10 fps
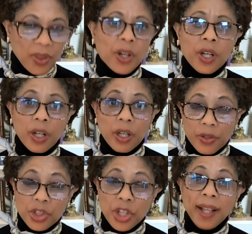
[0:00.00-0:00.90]
There are
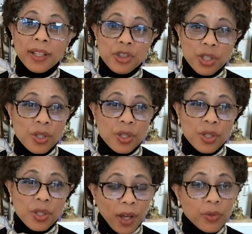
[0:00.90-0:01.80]
challenges
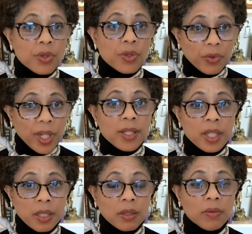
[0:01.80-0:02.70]
around
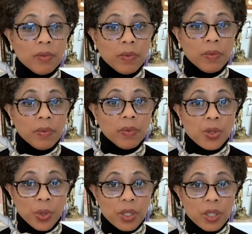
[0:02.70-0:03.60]
raising
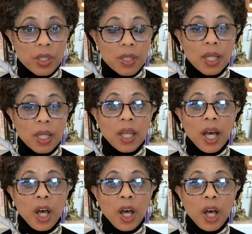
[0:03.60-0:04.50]
resources,
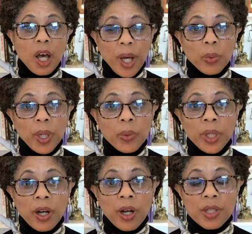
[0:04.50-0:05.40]
but
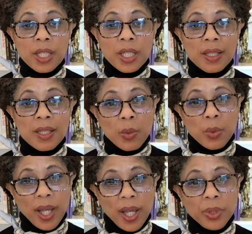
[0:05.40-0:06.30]
what we are seeing is
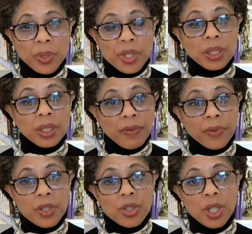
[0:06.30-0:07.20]
that we're able to
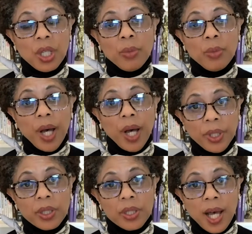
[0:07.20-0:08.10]
leverage
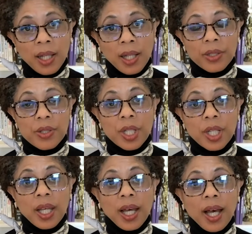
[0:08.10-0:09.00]
public
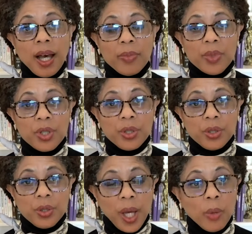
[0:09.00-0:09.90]
dollars
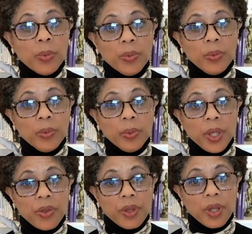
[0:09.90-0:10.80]
to help
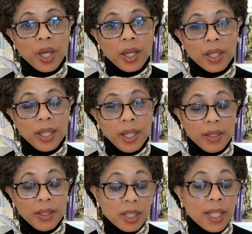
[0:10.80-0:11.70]
with,
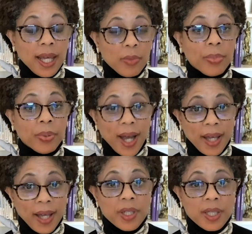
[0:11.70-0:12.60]
to gain
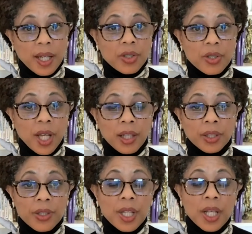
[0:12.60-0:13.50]
private sector
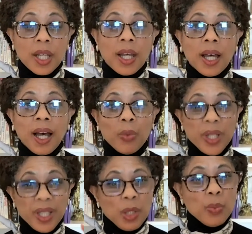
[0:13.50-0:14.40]
dollars. We
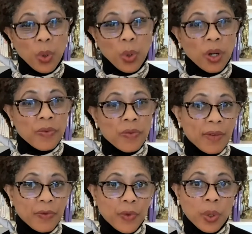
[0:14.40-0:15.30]
need more of
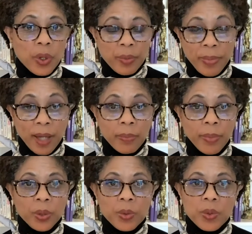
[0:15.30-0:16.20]
that for the
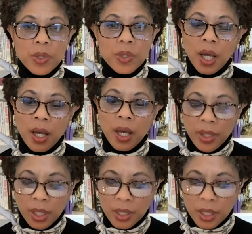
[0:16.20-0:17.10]
backbones
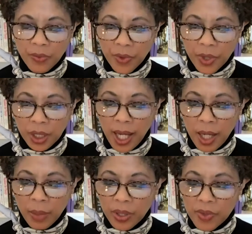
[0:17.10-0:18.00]
in these different
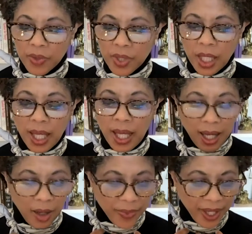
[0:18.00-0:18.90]
collaboratives.
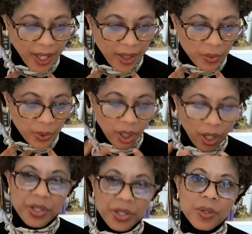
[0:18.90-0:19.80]
And we're
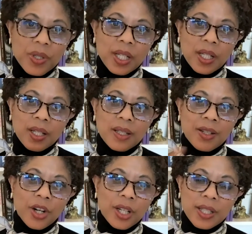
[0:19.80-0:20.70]
also
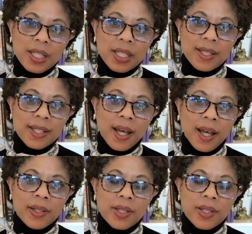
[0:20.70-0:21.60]
starting to see
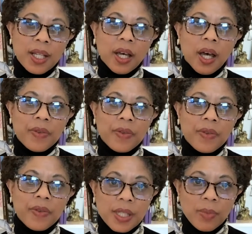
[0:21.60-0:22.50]
signs of
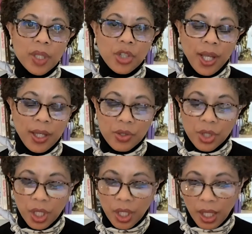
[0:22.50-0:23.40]
systemic
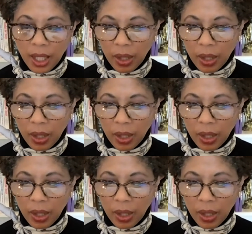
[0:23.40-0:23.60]
change.